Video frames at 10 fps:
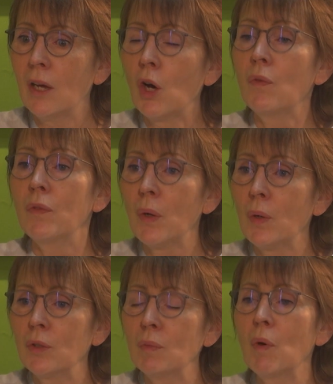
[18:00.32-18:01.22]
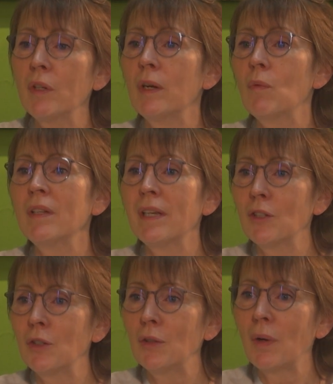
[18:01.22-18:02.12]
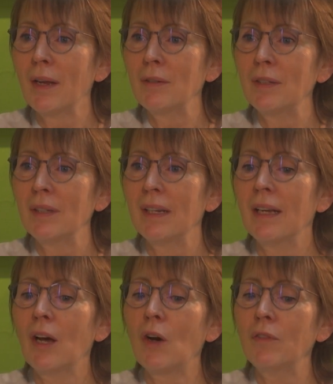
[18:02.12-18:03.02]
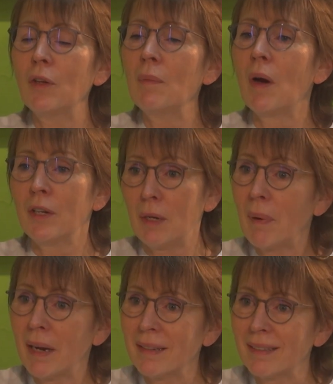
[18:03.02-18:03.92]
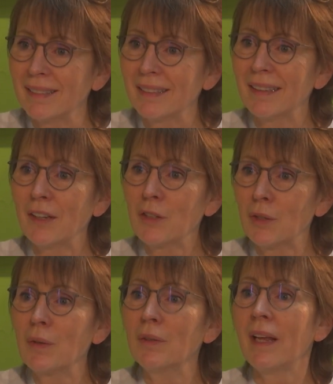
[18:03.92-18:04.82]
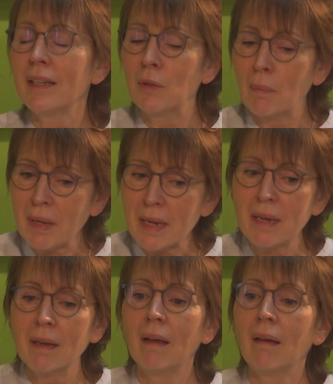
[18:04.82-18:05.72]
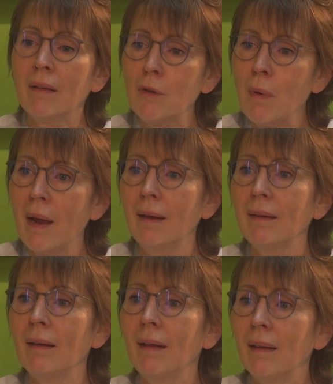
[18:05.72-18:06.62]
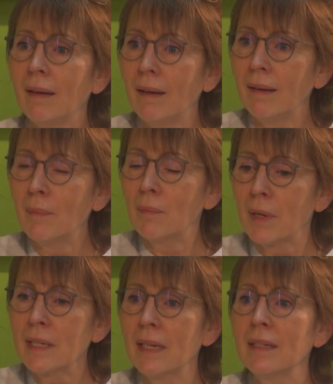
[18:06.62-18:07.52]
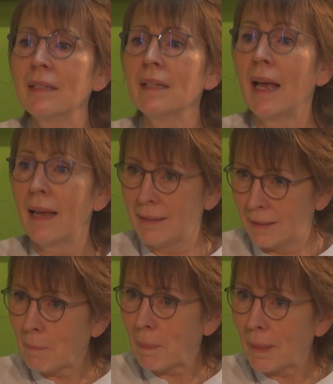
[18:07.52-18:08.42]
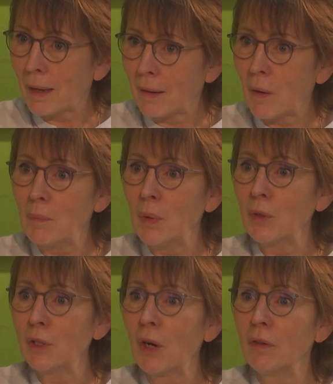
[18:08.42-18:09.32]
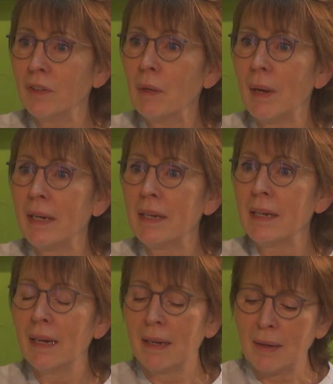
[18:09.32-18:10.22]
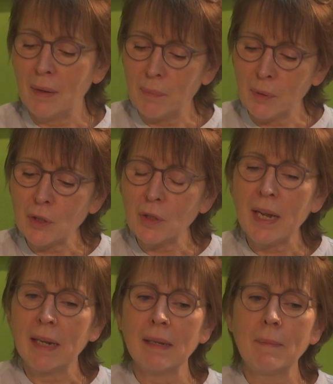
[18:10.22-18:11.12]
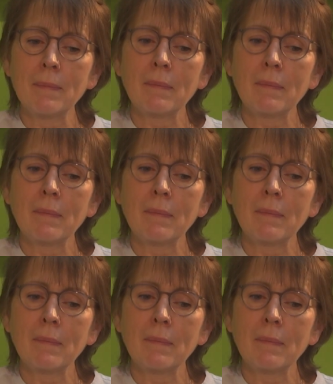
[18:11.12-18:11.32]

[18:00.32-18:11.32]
Of those, more than 1,200 of them are Nepali. So that's a big UN presence and composed of Nepali personnel.